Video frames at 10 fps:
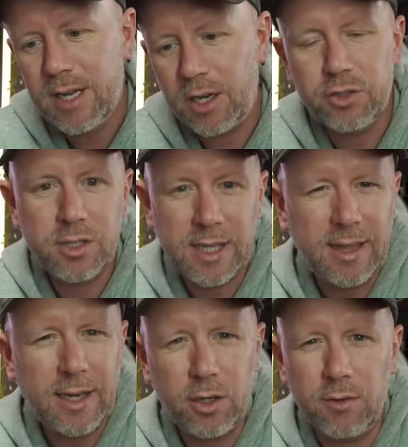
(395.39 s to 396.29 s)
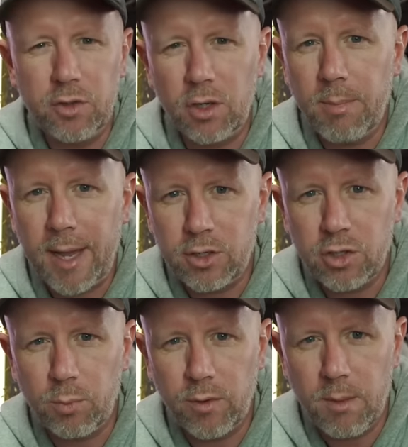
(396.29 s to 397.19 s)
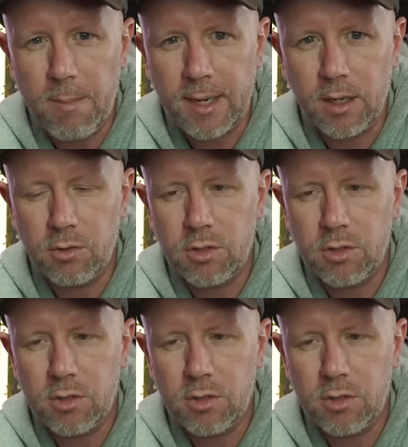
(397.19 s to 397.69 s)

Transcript: I just think they could have done a better job with the menu.